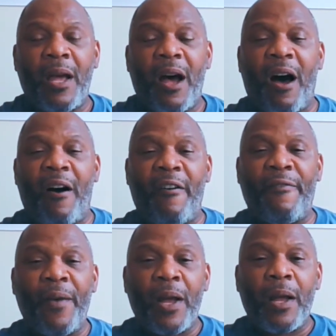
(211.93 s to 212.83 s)

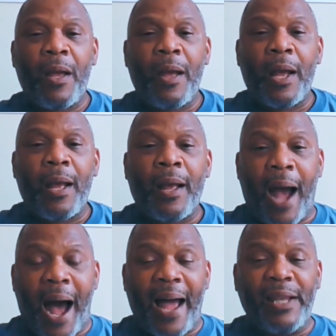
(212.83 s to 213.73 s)
of
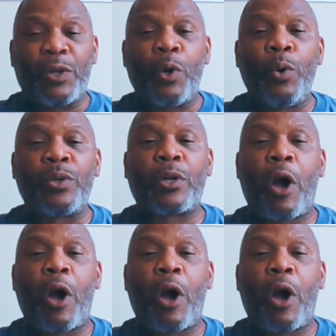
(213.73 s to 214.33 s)
guys whose